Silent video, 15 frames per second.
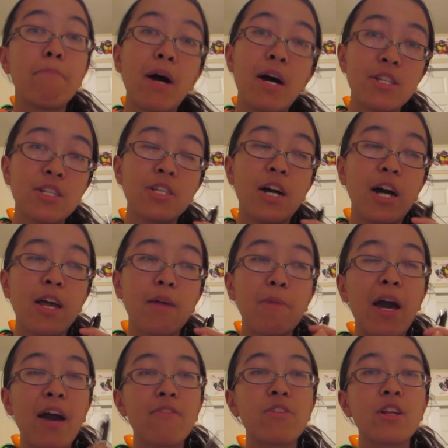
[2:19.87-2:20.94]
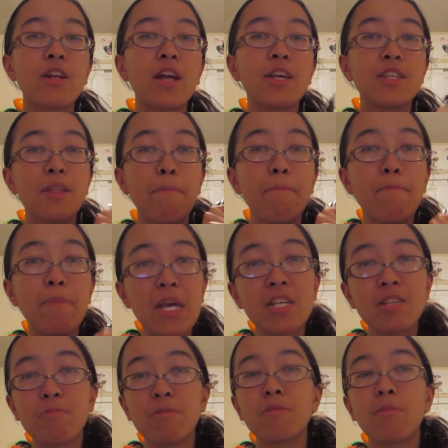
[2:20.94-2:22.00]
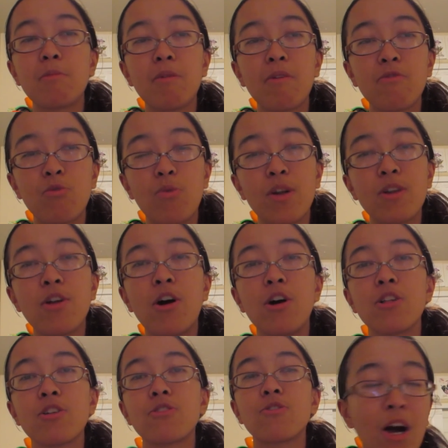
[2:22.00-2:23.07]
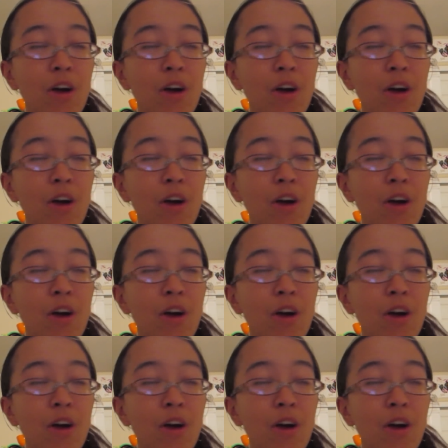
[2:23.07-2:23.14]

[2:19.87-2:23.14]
but I am having it at the base minimum of $1.